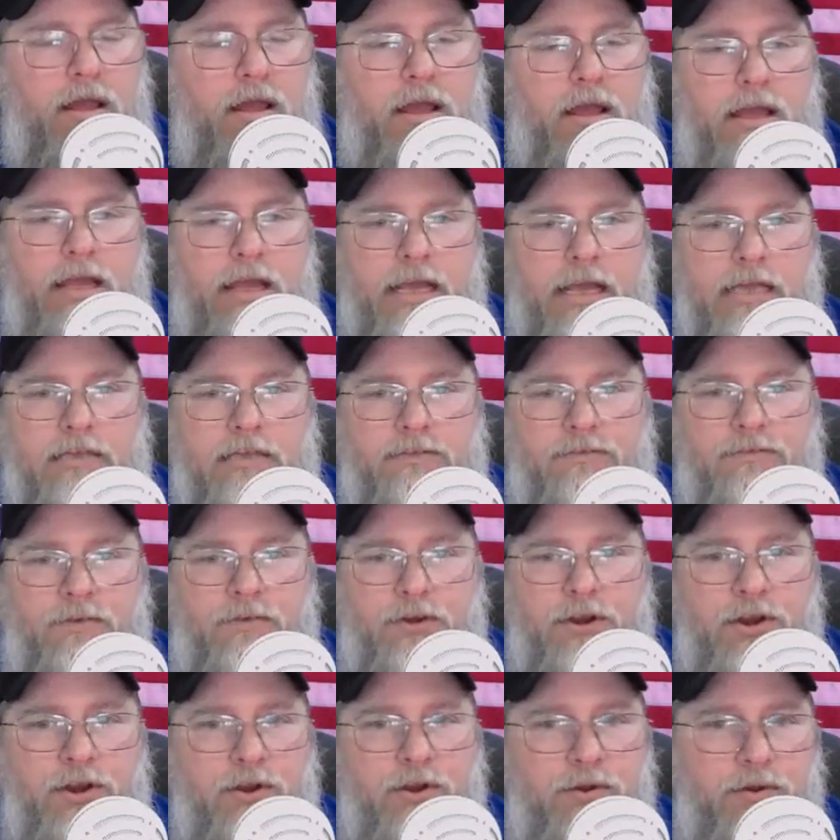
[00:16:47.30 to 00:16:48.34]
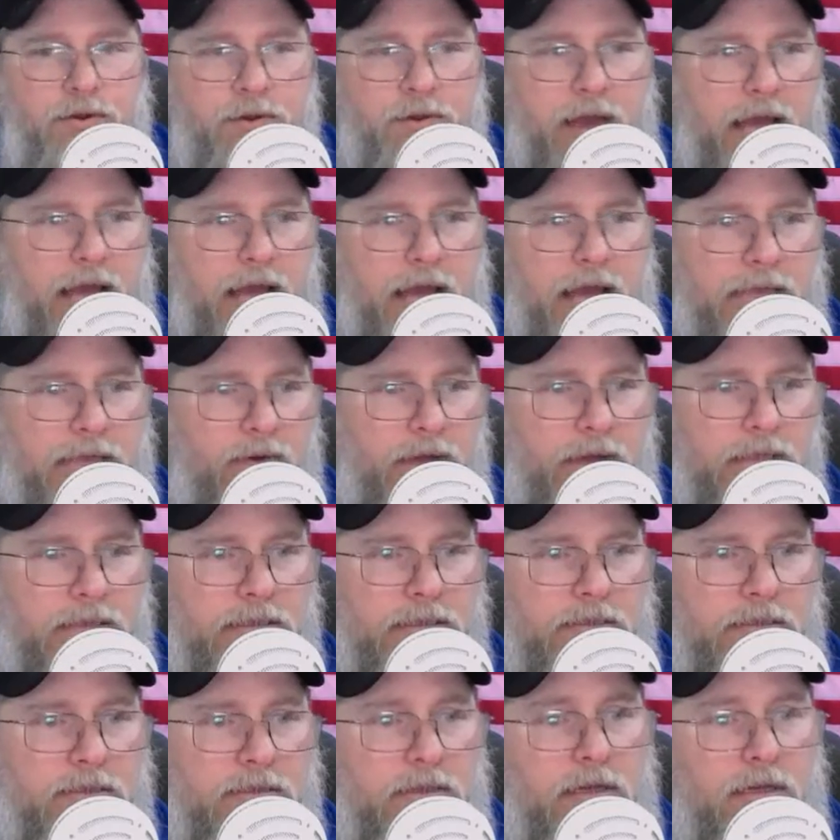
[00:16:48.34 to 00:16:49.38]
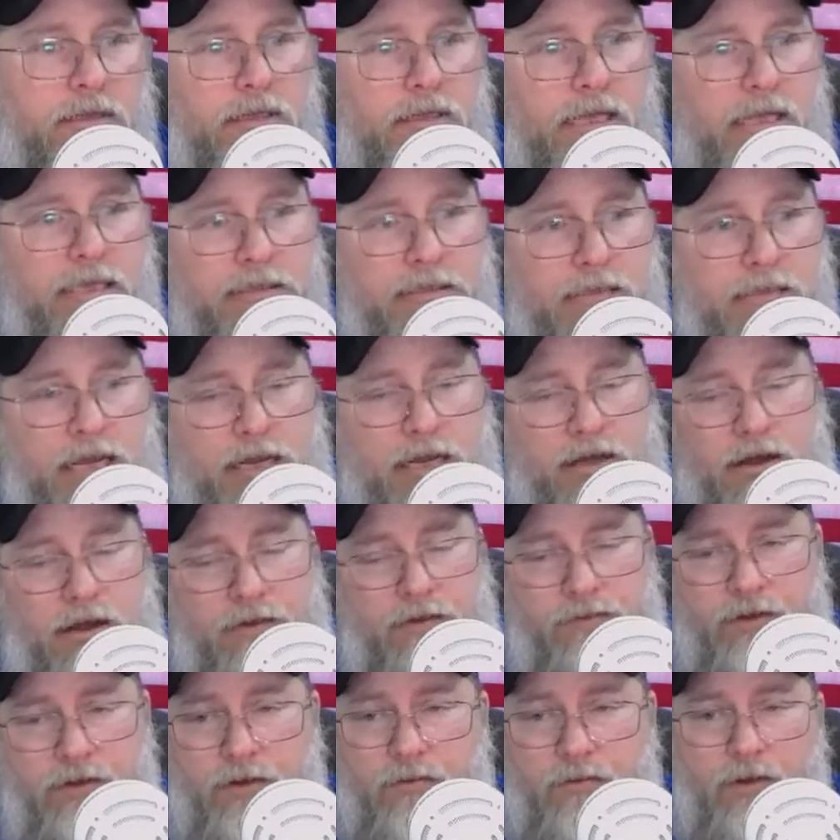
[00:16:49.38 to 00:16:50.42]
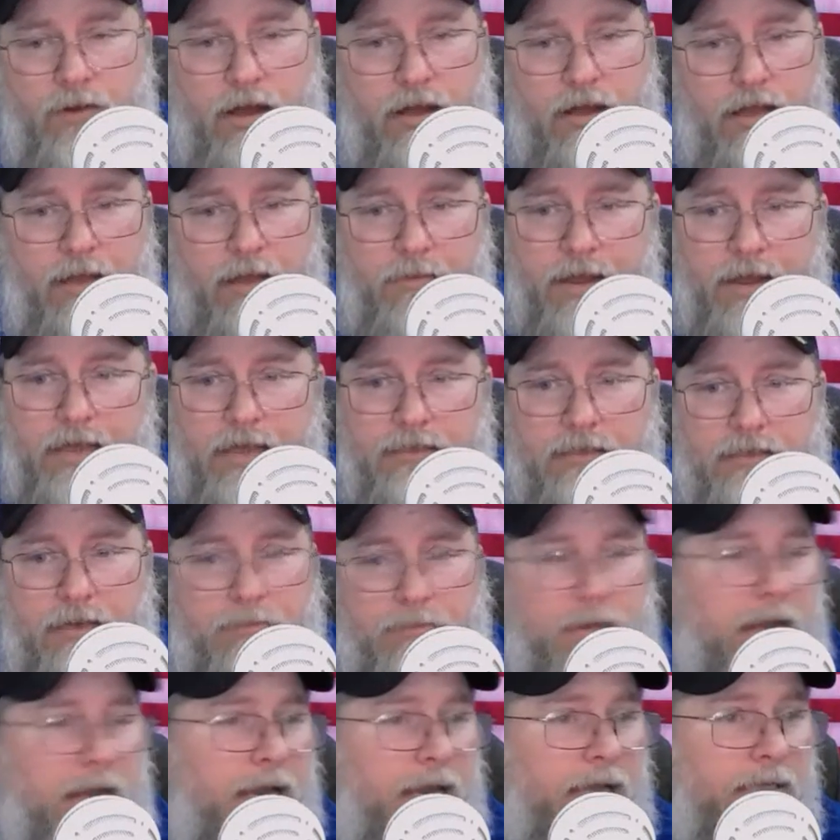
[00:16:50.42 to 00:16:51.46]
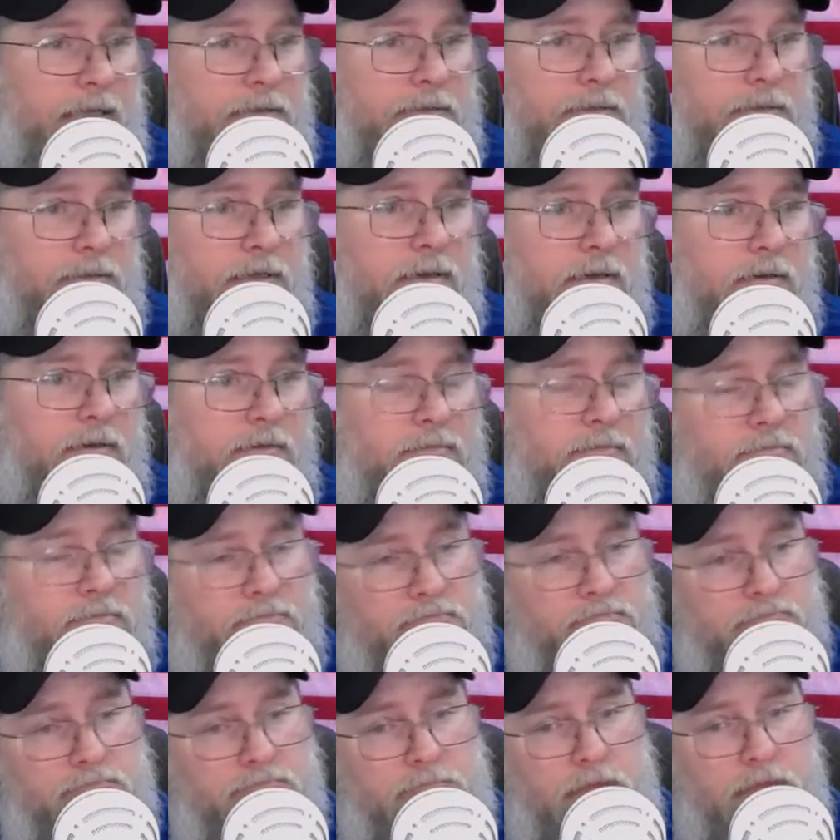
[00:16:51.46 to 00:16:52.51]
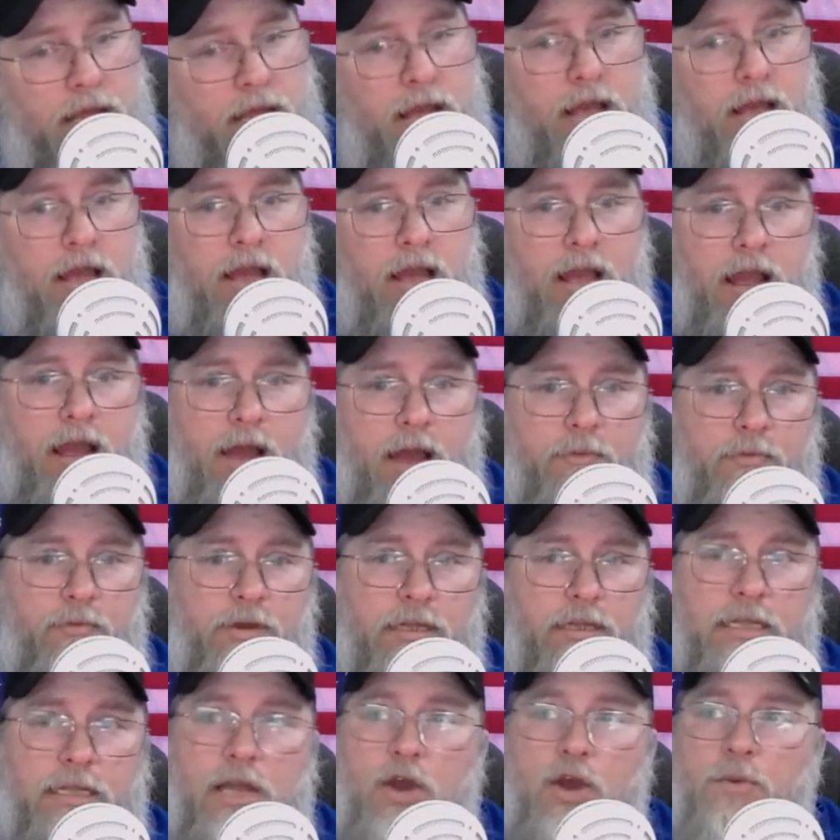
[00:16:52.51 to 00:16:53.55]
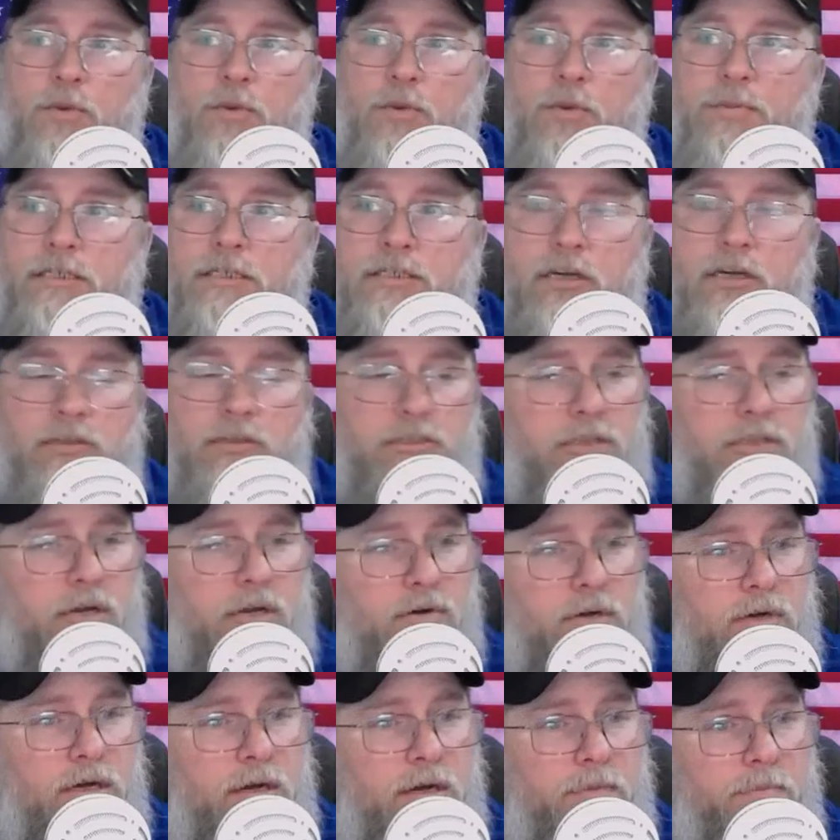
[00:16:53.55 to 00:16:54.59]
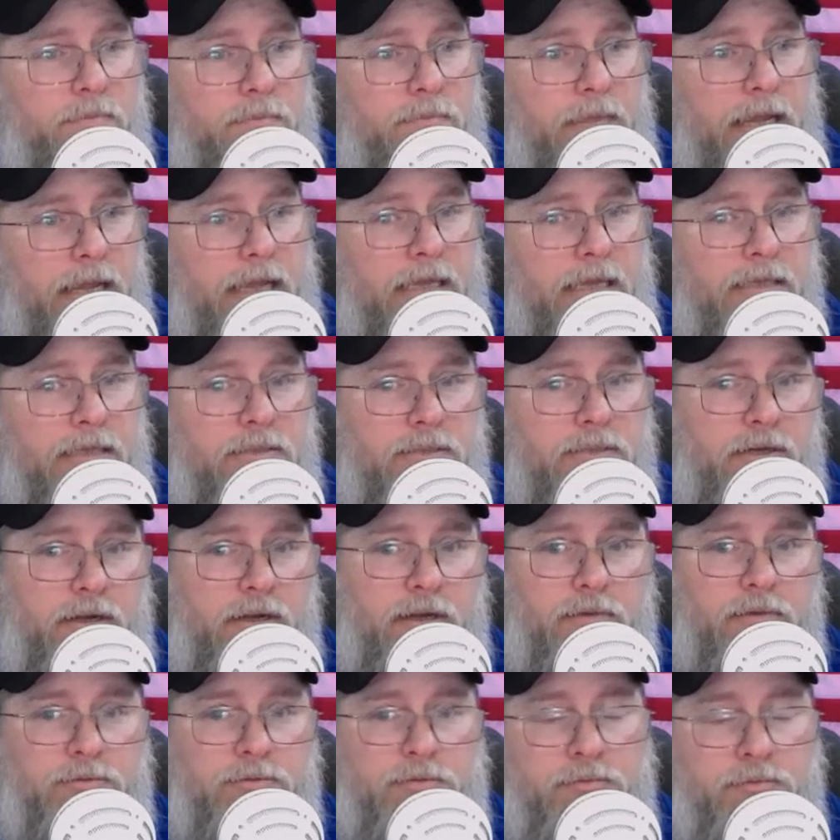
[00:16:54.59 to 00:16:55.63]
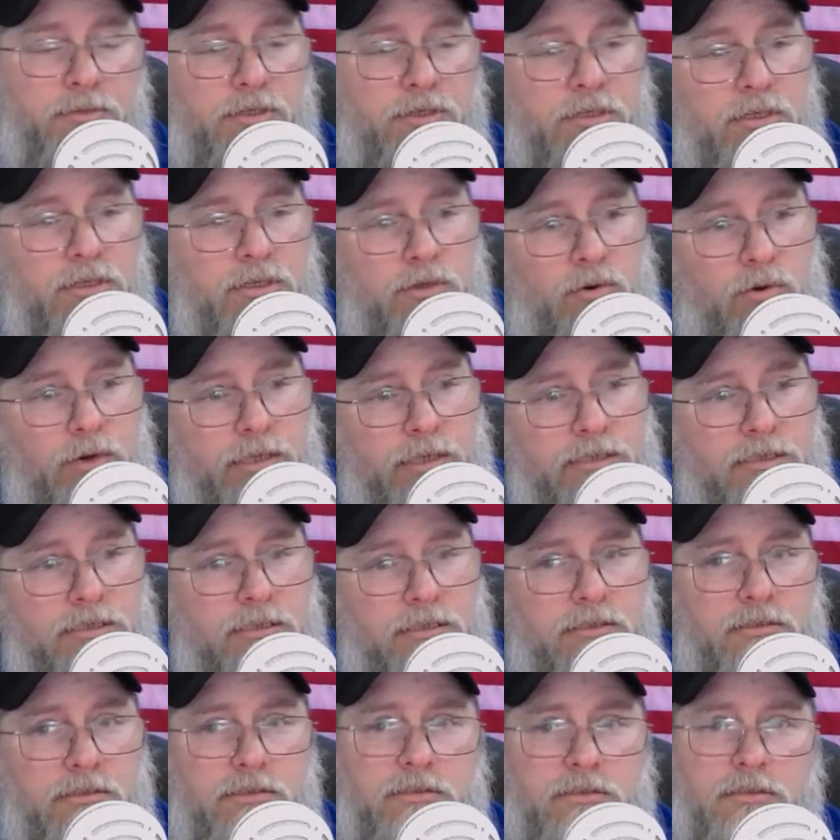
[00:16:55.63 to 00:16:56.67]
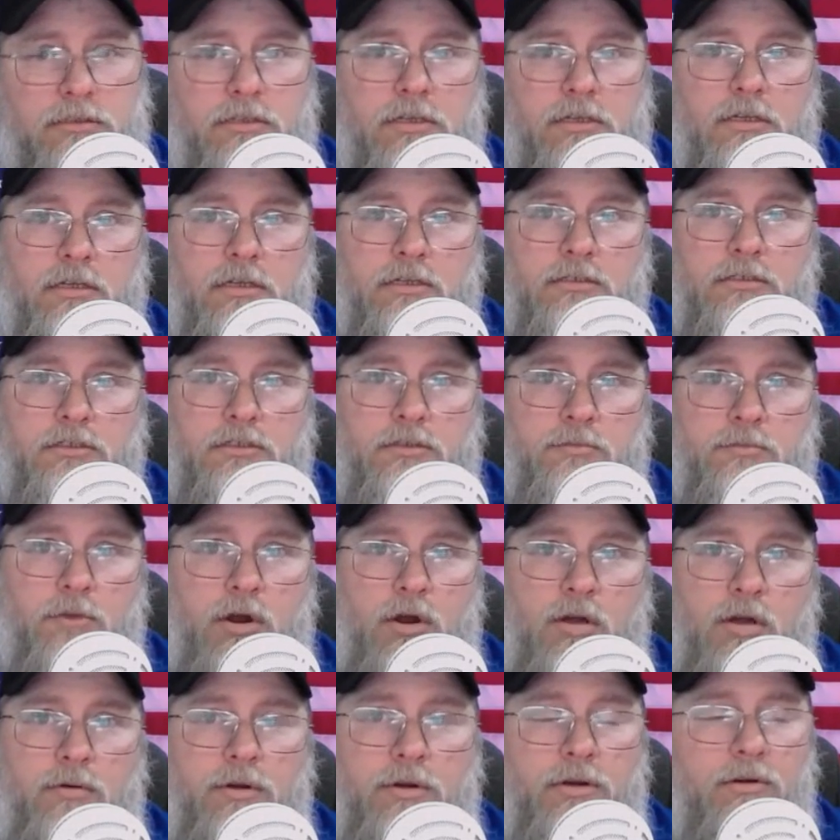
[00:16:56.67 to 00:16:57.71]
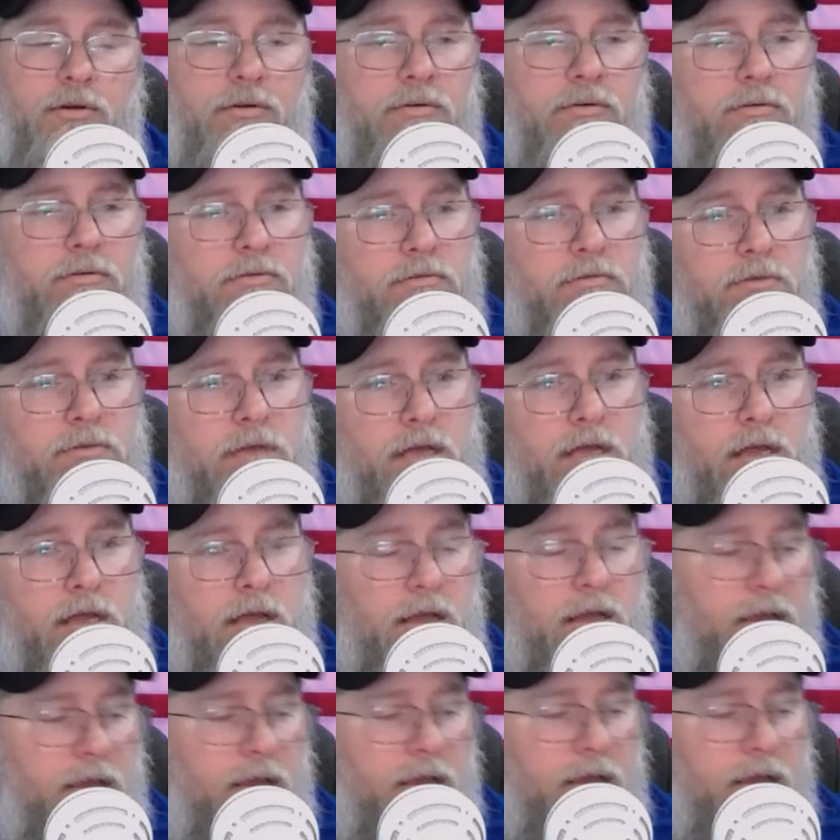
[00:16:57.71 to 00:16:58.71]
is for you to ask questions, unless I cover it while I'm asking mine. So I'm really hoping that y'all show up and turn up some good questions tomorrow. We'll